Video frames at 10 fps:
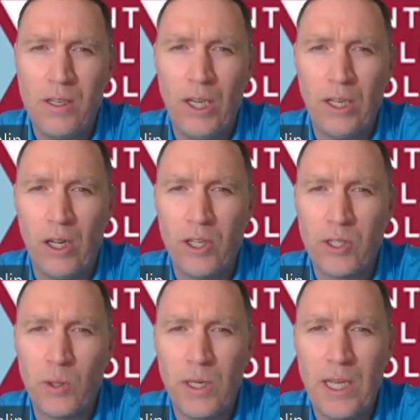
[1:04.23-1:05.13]
You can
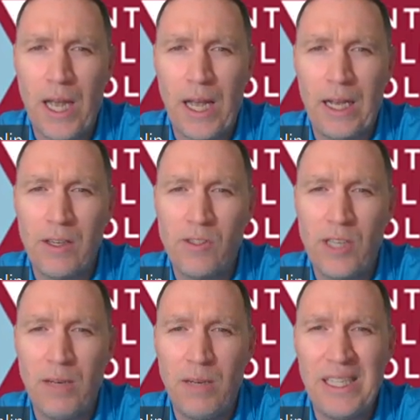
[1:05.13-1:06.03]
also
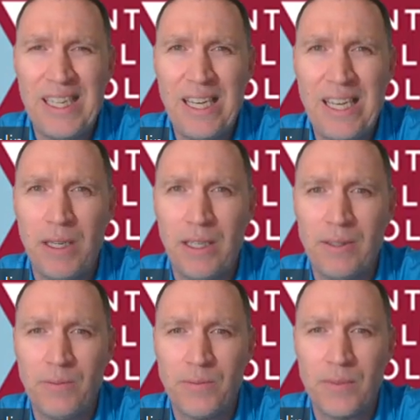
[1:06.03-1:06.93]
send me an
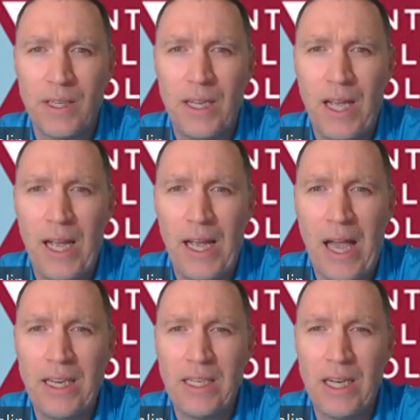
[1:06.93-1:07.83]
email
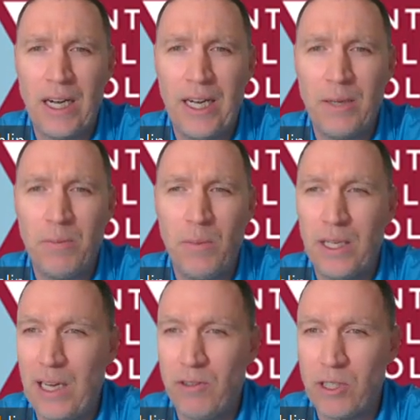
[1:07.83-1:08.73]
anytime,
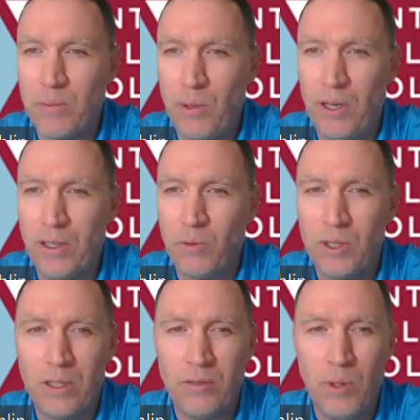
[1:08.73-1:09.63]
and I'll respond
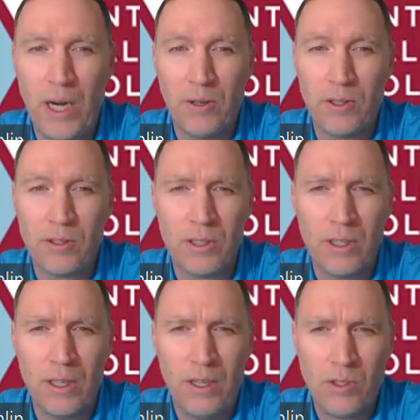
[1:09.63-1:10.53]
within a few hours.
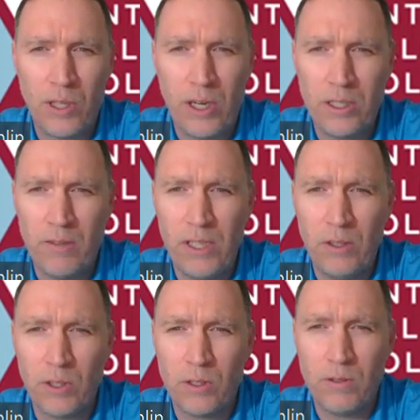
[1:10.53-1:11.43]
So here's a
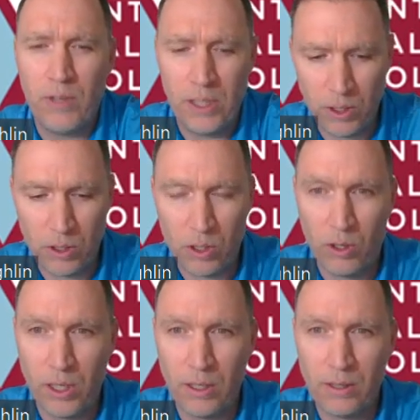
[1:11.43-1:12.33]
video
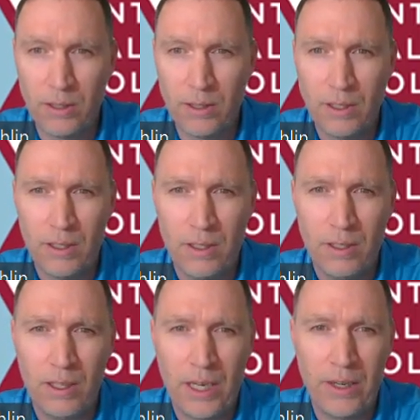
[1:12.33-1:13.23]
tutorial
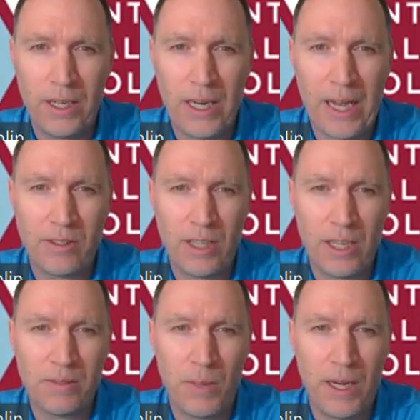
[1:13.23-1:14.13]
on how you can
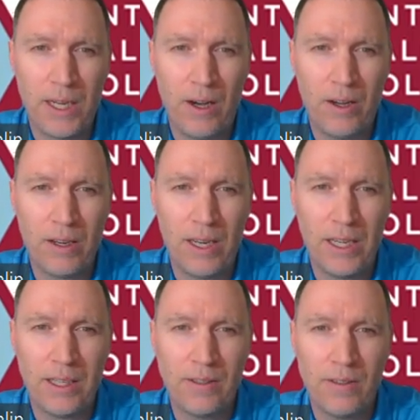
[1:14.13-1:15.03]
access my
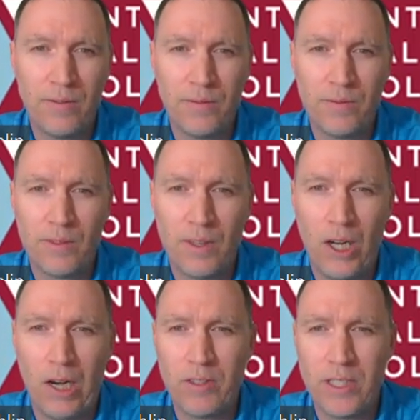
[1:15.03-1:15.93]
online
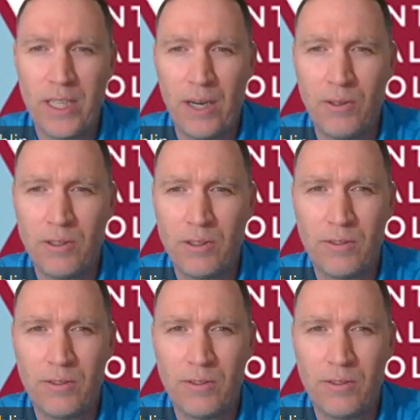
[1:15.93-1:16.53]
office hours.